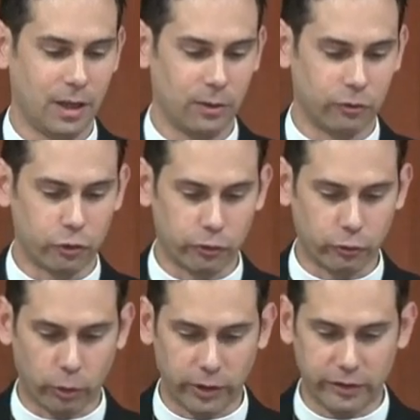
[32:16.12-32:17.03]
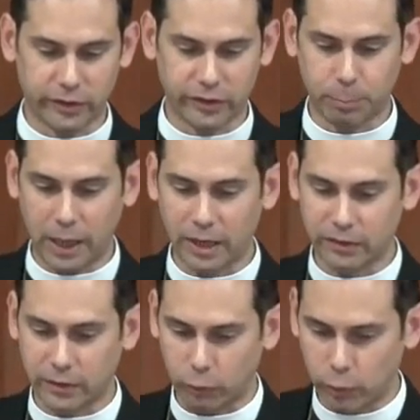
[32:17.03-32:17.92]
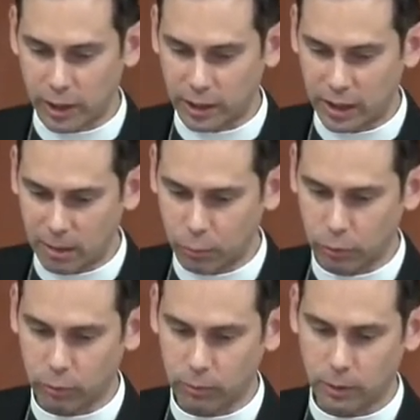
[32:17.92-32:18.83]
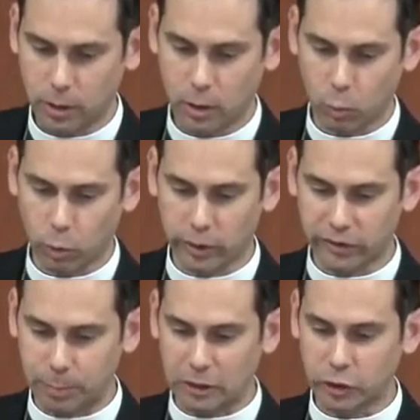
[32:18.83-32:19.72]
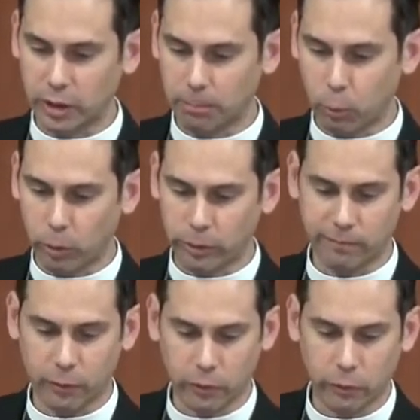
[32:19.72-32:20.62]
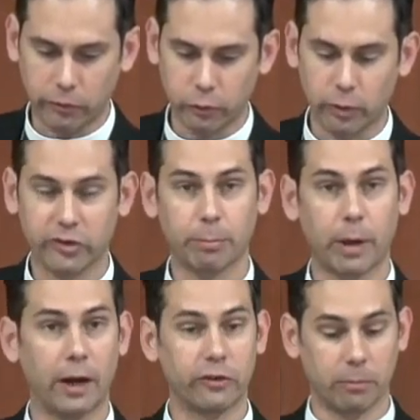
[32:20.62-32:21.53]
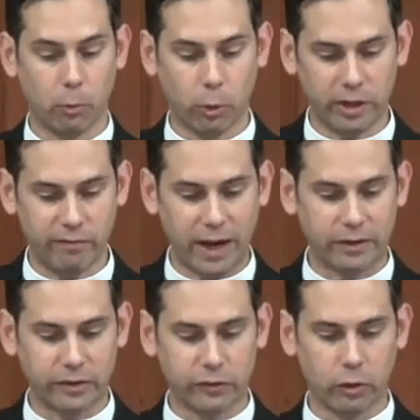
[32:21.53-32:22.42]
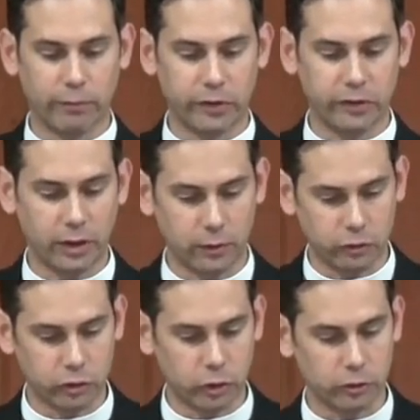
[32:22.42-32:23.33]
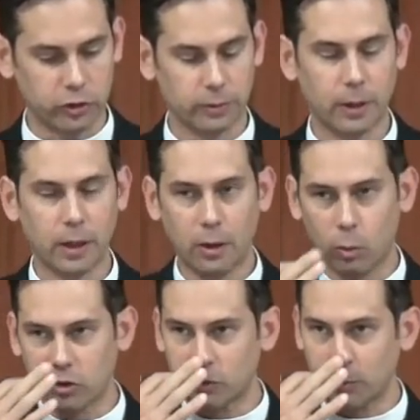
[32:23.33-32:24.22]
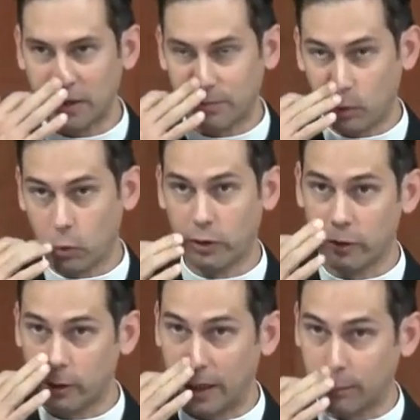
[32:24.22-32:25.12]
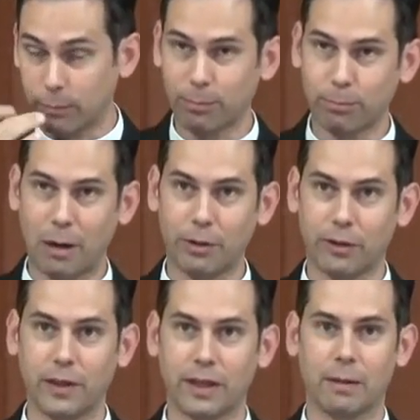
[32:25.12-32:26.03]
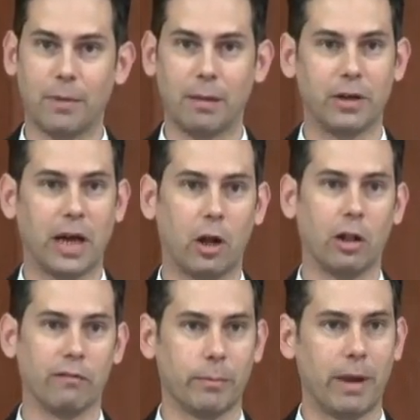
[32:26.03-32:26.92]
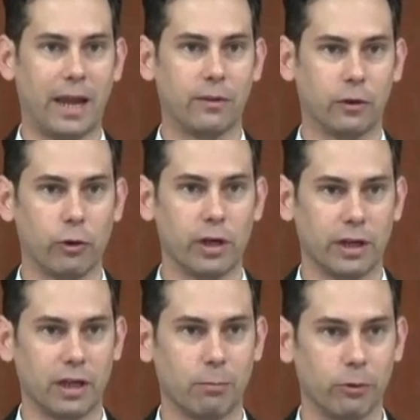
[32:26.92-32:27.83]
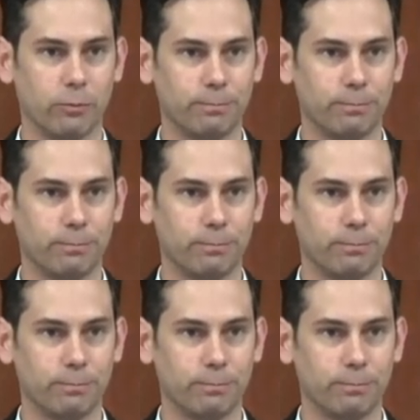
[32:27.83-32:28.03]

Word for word: The church ordinance explains that Greek and Hebrew were especially important for those who aspire to more advanced service in the church, which makes me wonder and probably think that maybe not all of them had the Greek and Hebrew.